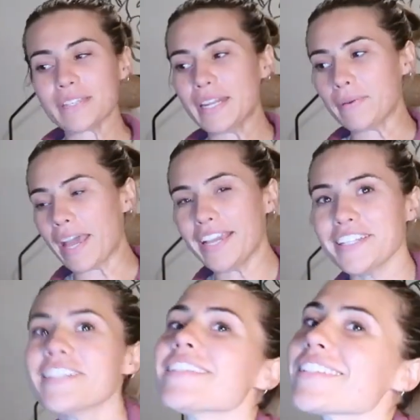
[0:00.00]
anyway,
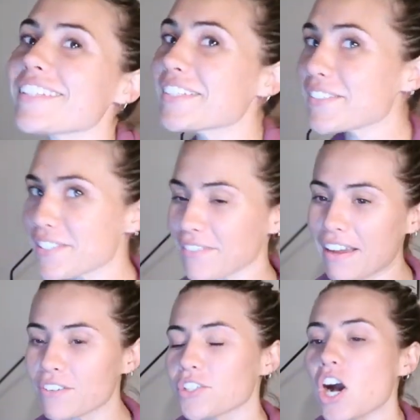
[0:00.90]
just a little
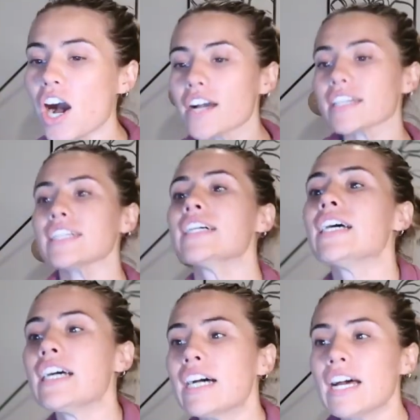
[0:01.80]
Survivor talk.
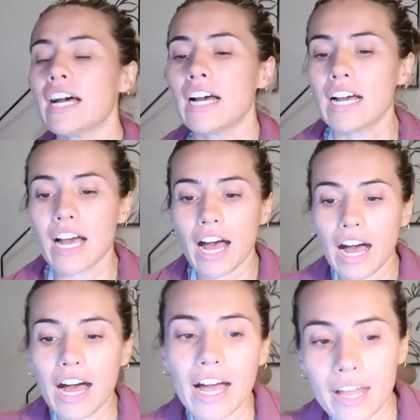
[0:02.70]

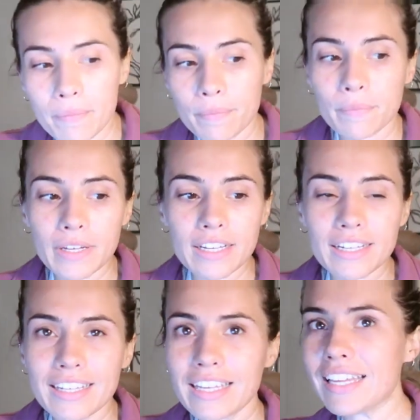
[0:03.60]

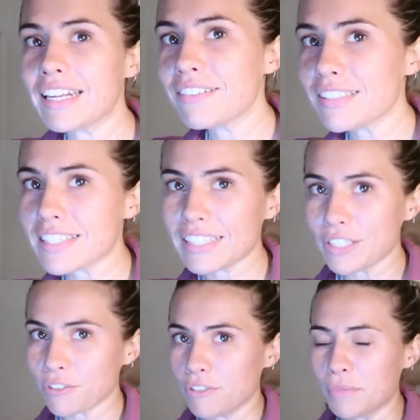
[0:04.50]
In a silly,
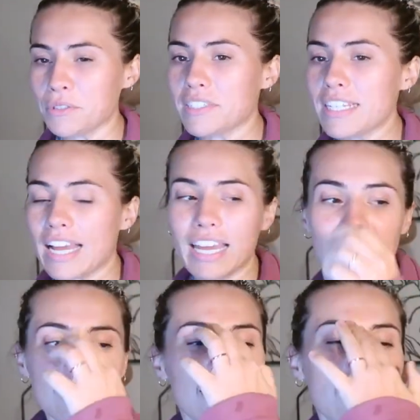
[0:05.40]
goofy mood
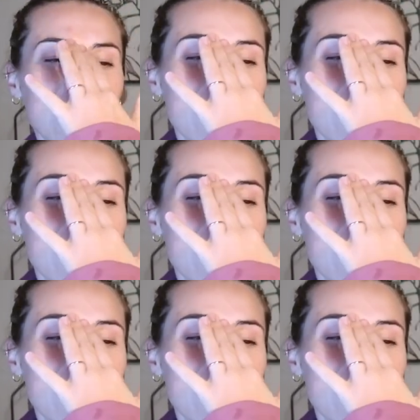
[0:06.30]
tonight,